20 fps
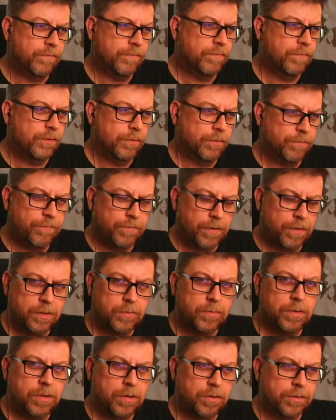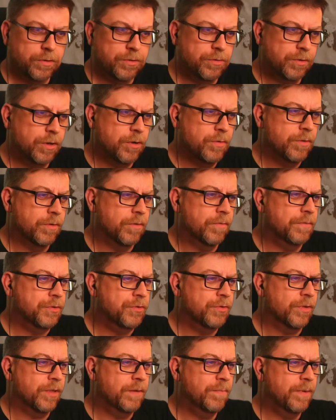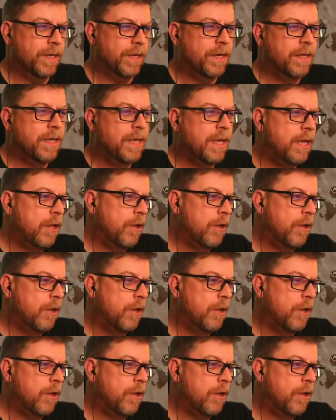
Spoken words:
You'll follow along and you'll go there eventually, but